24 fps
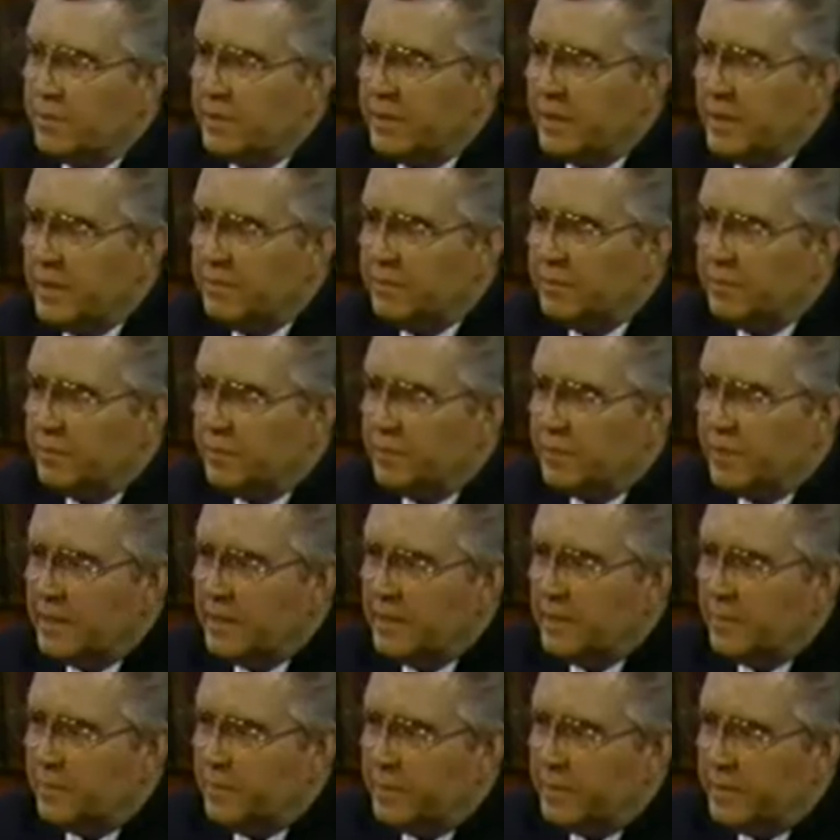and what have you are
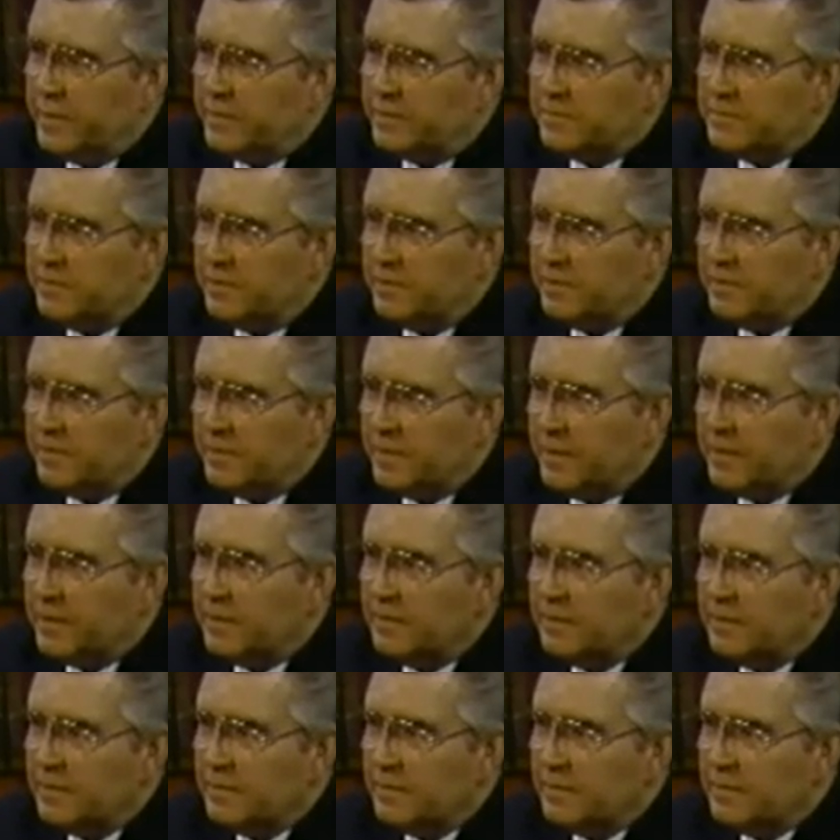guinea pigs, aren't they?